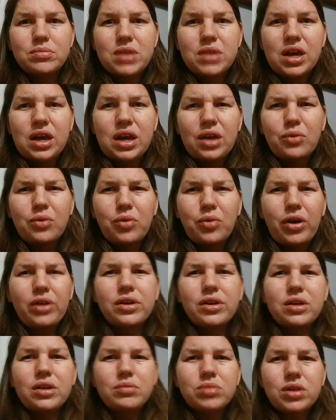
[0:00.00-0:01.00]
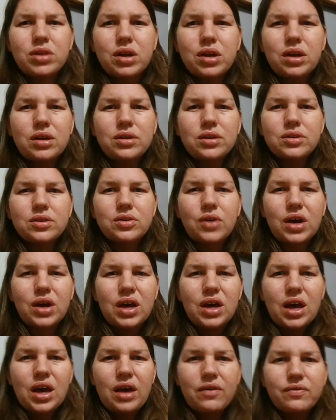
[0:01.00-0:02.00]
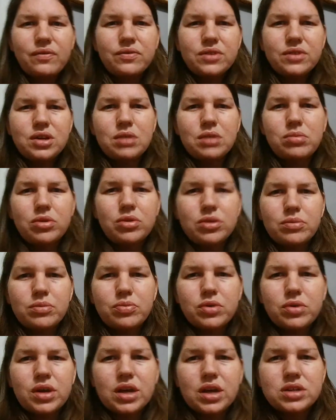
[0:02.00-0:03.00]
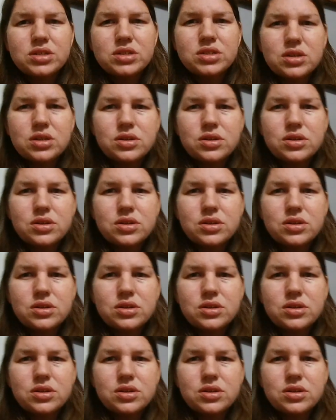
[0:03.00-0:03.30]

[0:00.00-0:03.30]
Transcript: and weld it in place so I have double the protection.